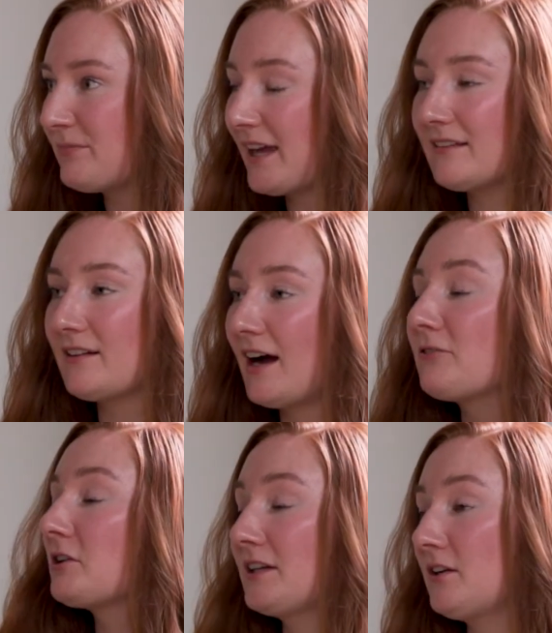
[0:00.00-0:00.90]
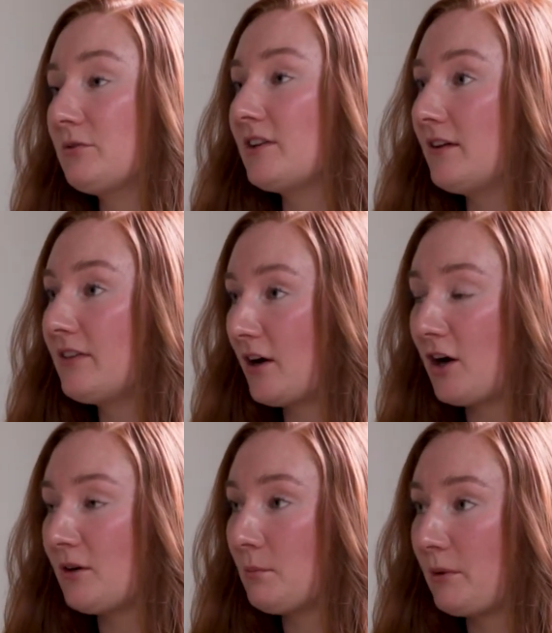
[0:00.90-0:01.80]
And I really don't think that
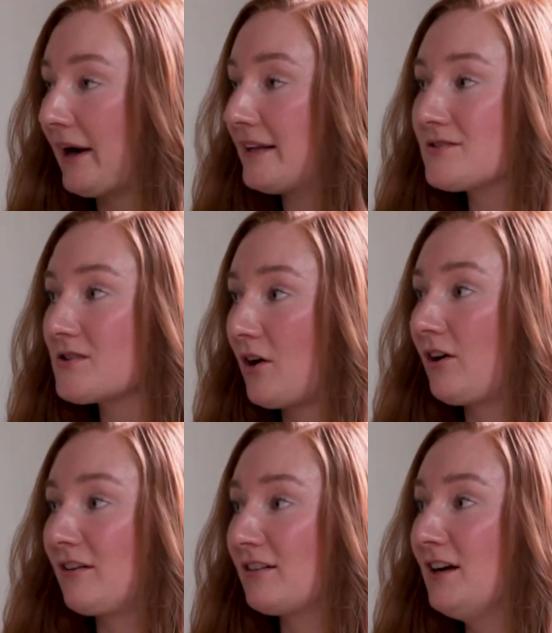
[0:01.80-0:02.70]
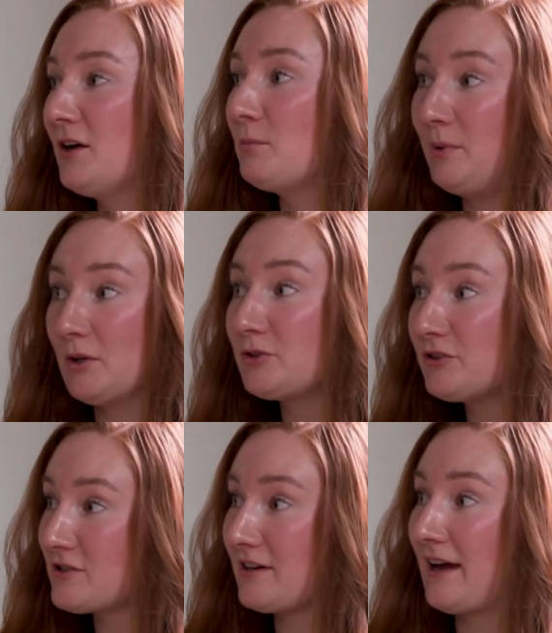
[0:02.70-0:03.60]
our brains are built
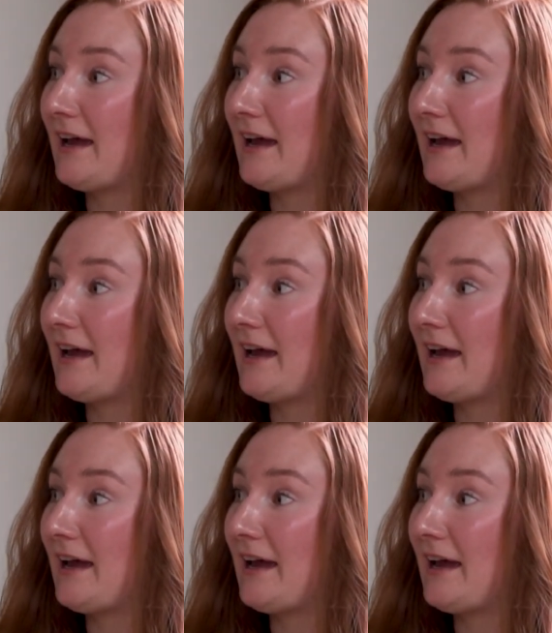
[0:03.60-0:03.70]
to,